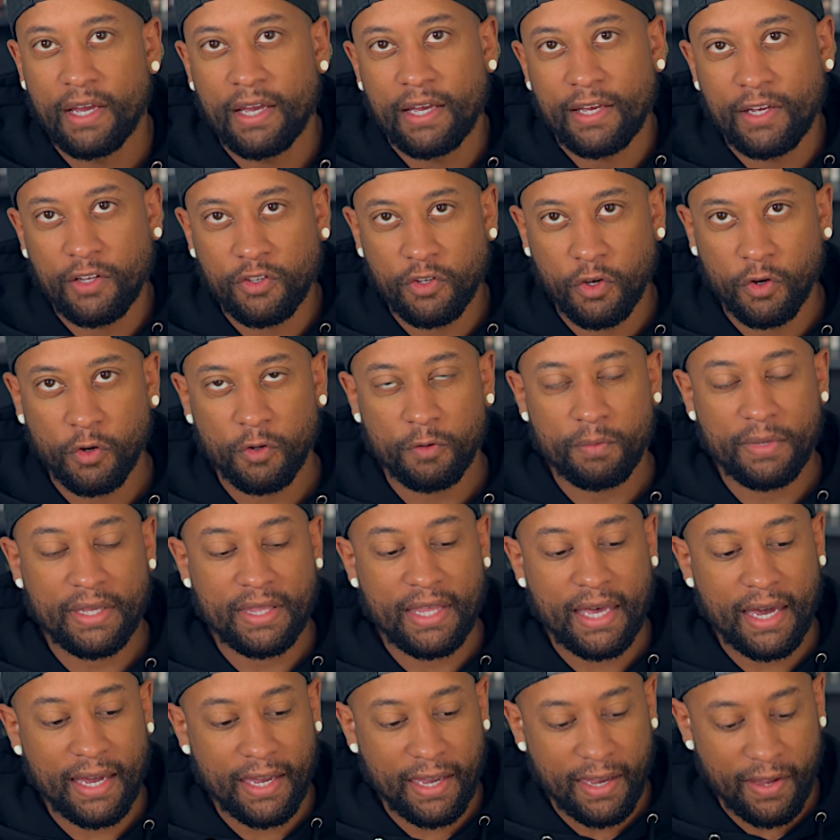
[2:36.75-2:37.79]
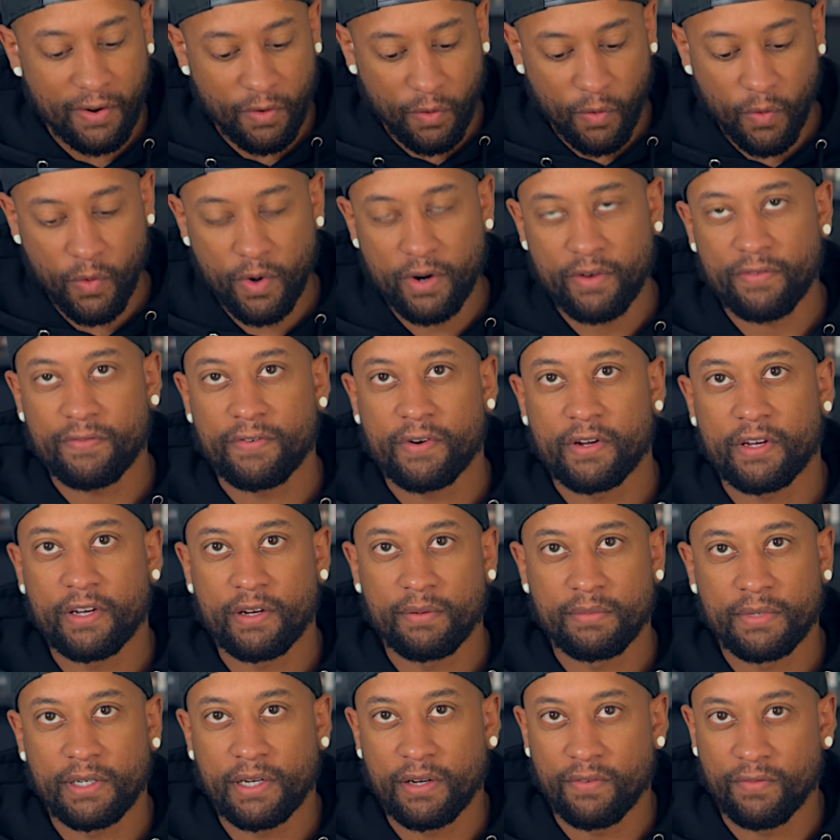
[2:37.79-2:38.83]
he told me that in order for
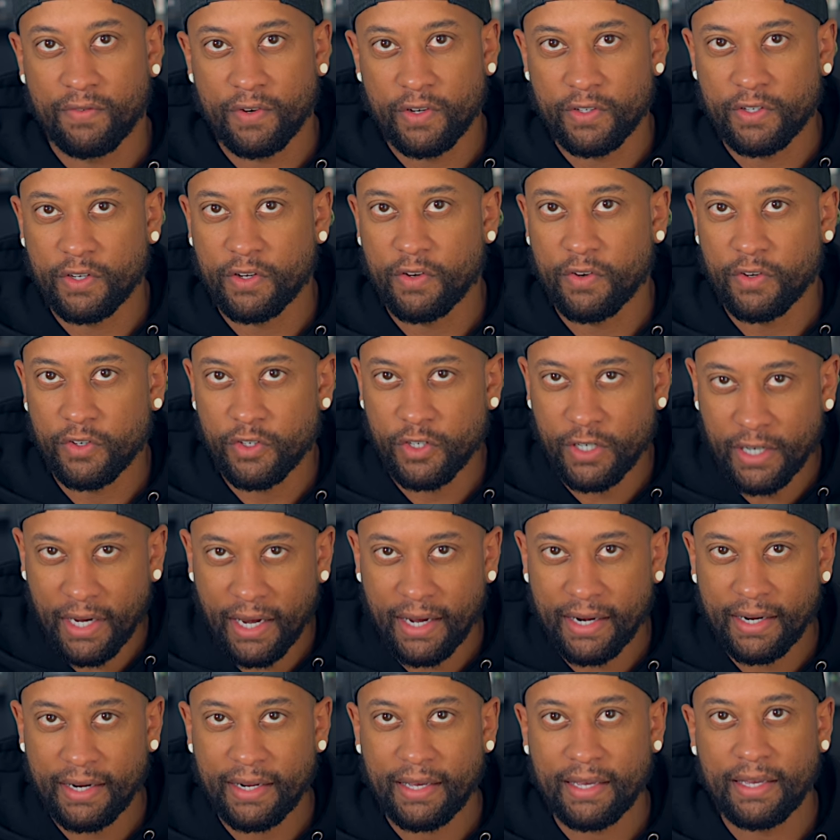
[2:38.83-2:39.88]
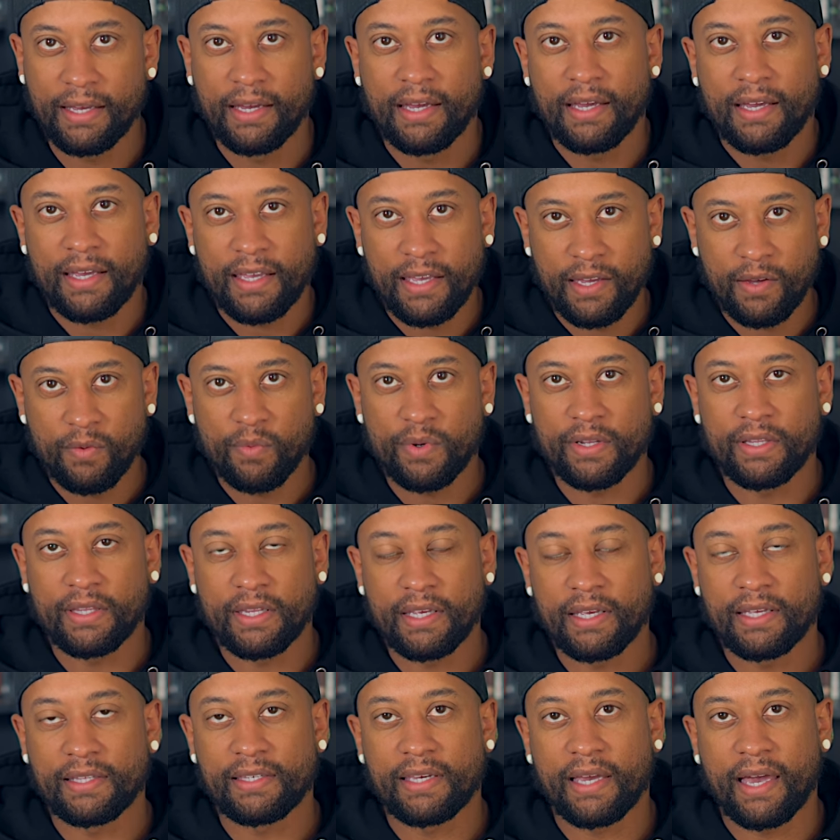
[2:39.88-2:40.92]
him to convert to Christianity, he would
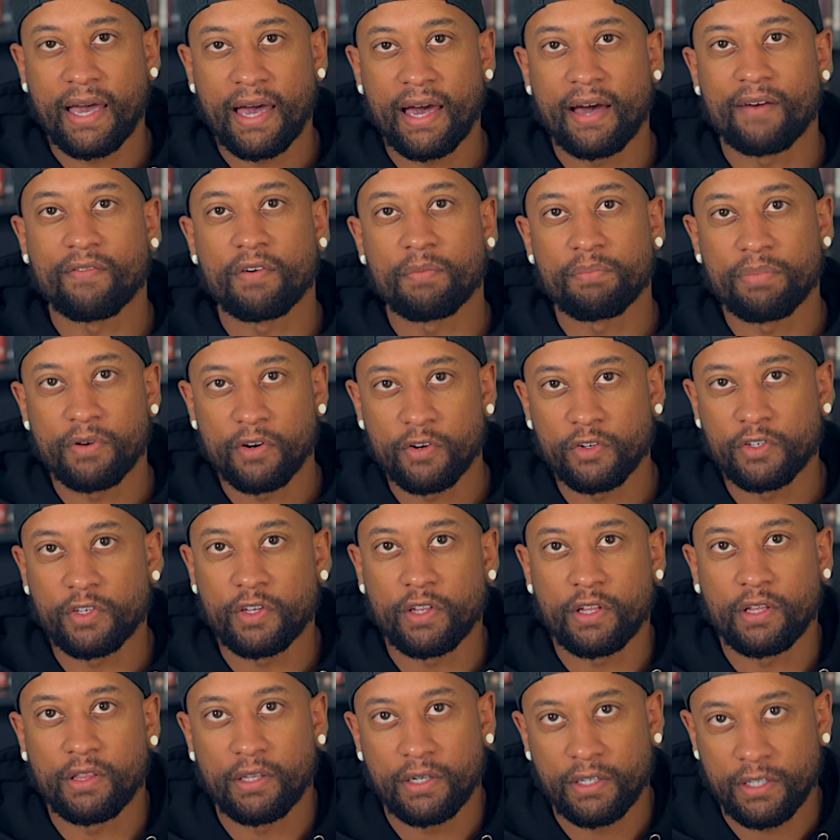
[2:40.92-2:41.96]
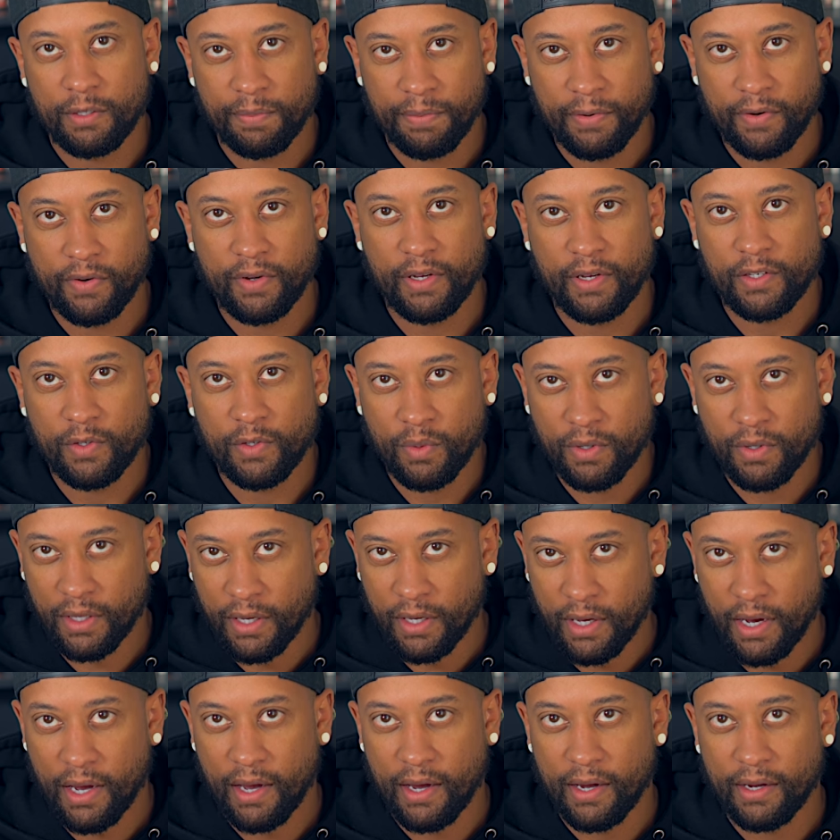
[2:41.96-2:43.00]
need to have a personal experience with
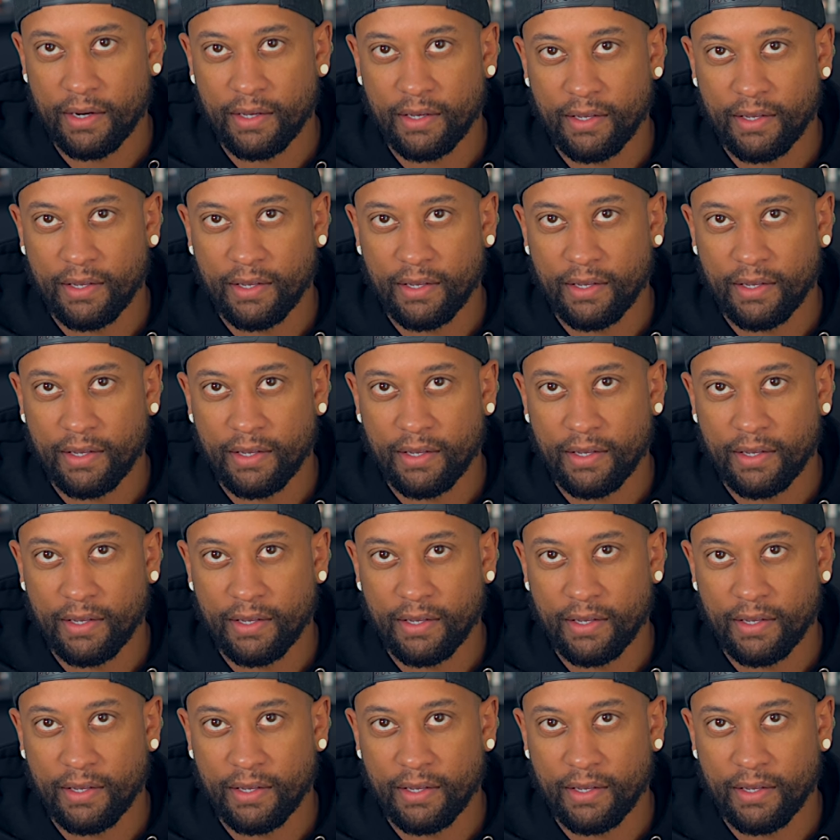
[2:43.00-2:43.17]
God.